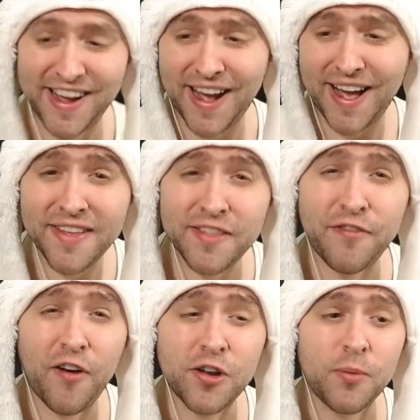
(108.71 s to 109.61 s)
And then the
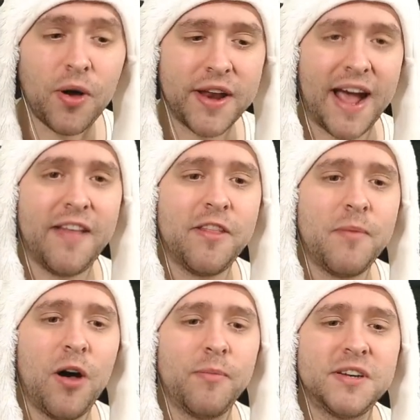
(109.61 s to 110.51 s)
final one at the
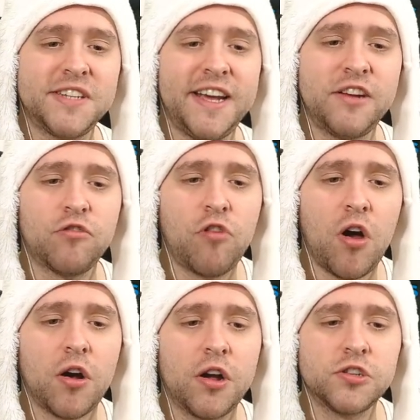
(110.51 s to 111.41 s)
moment is
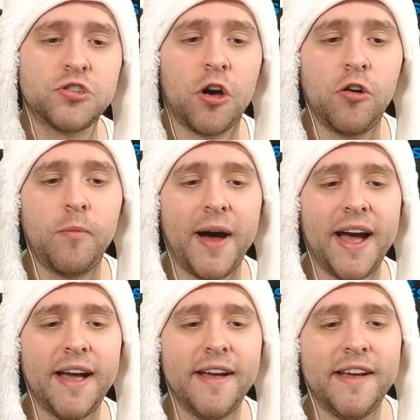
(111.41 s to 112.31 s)

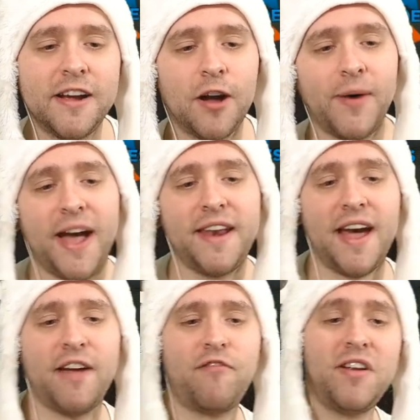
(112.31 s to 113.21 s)
Rocktober. Go ahead
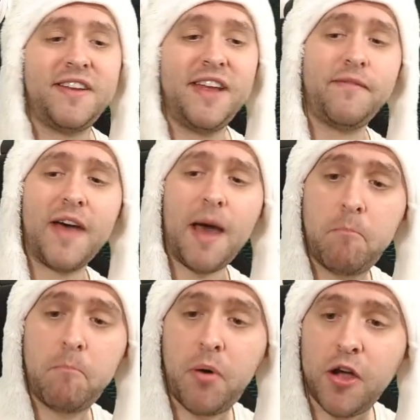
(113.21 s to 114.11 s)
and redeem
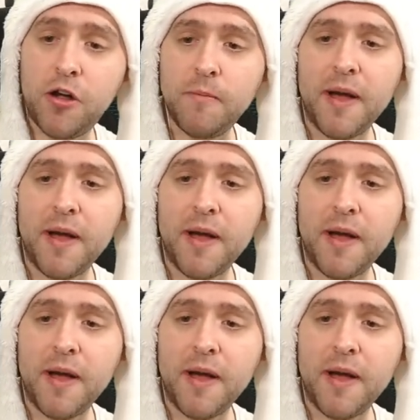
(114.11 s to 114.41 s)
that. Boom.